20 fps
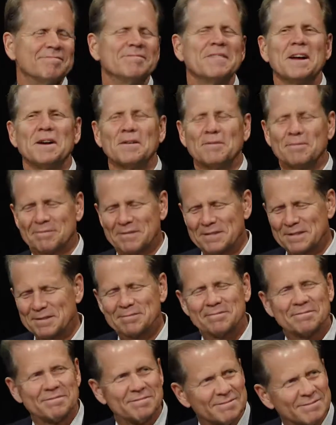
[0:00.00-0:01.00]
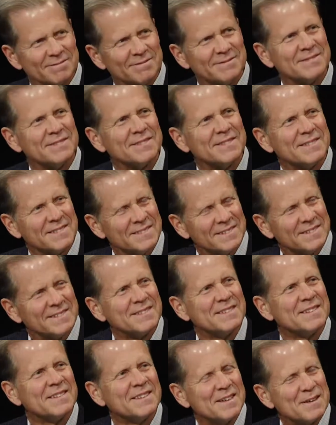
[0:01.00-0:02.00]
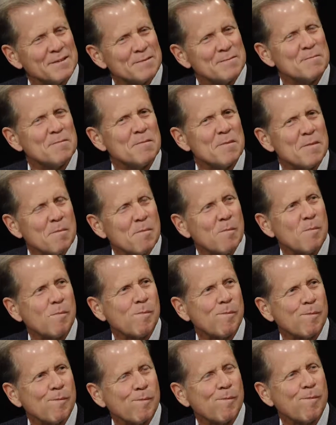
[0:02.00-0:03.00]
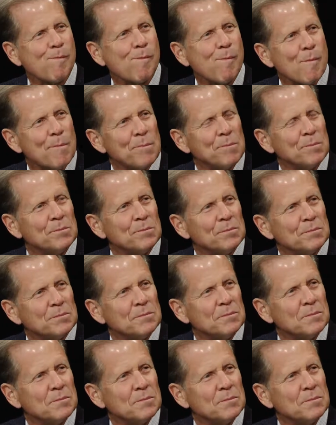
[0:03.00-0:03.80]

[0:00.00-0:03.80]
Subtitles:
were books that were written a long time ago, but what it